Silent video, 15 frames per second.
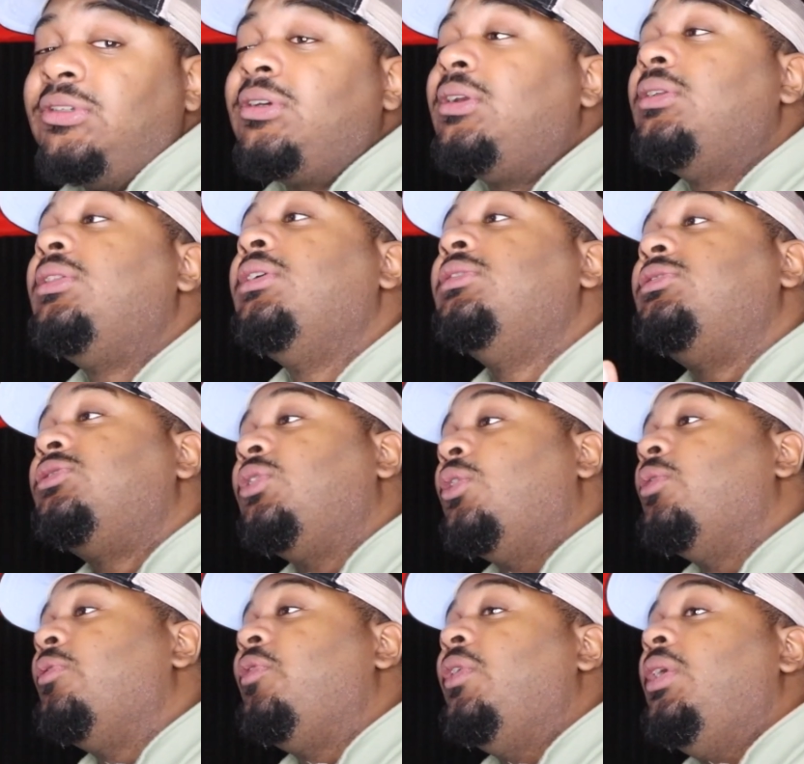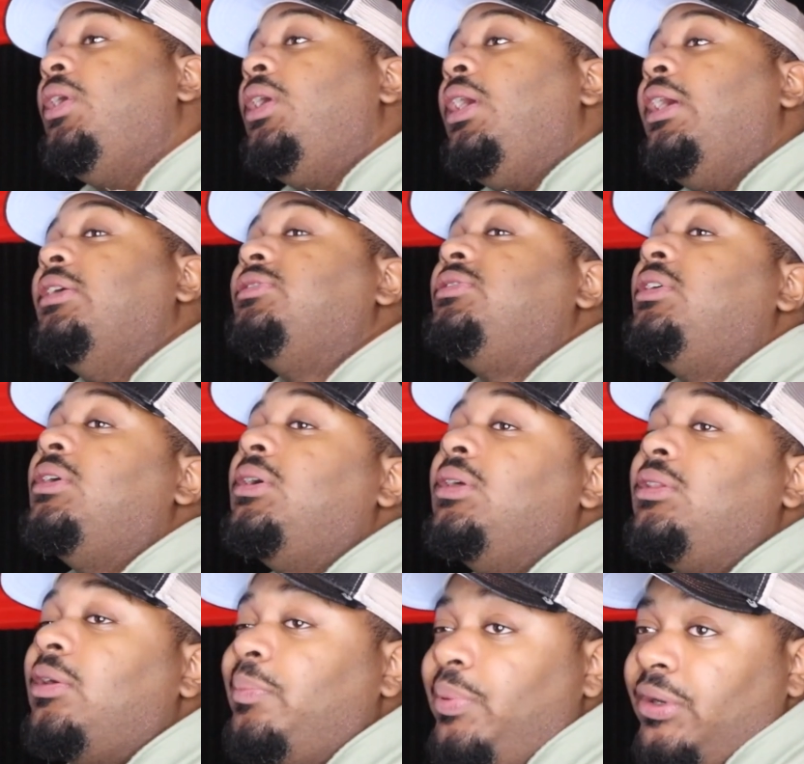They're gonna think Surf is the
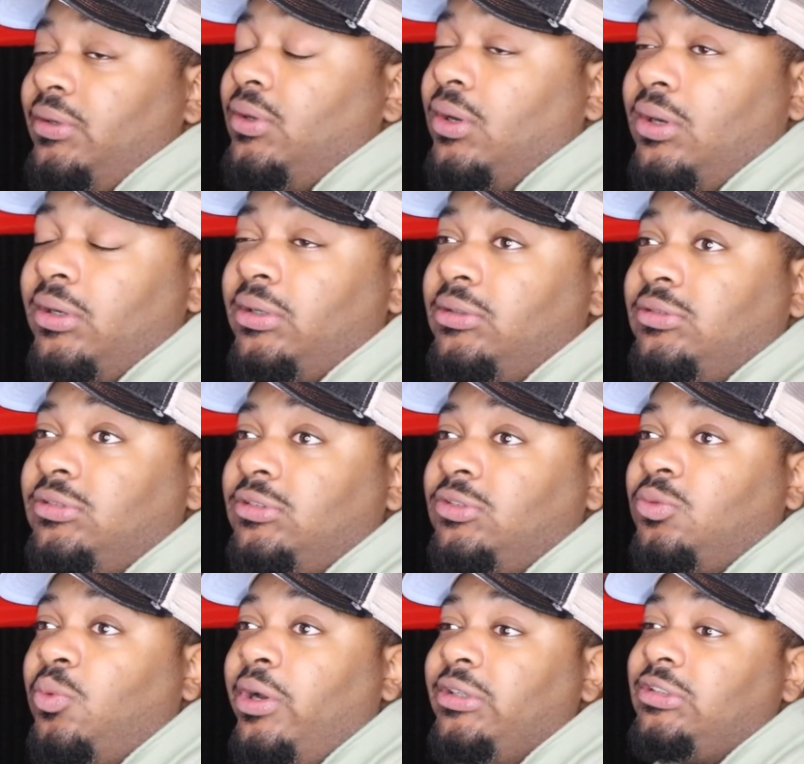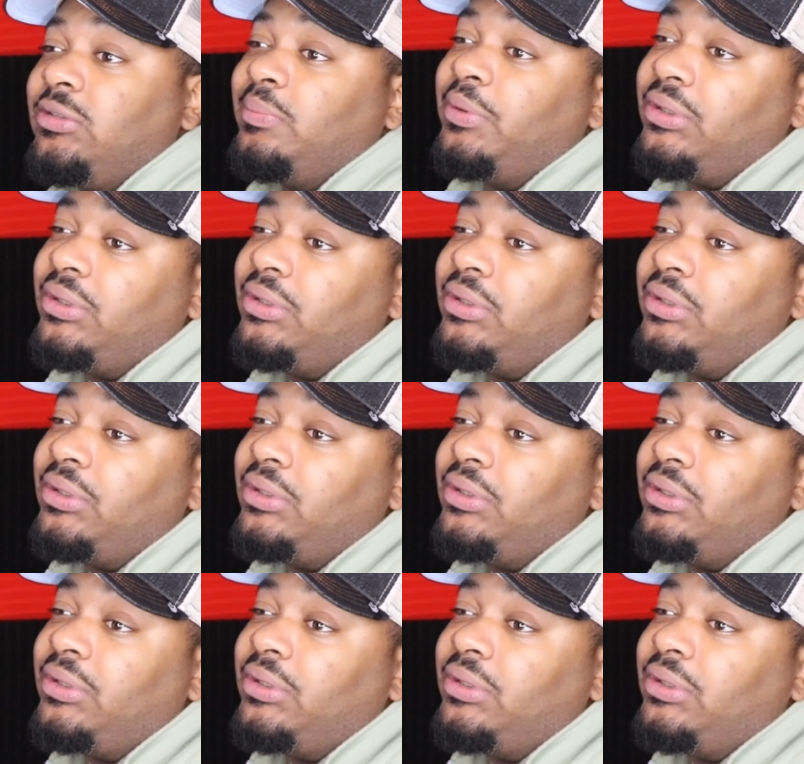the big dog in the situation.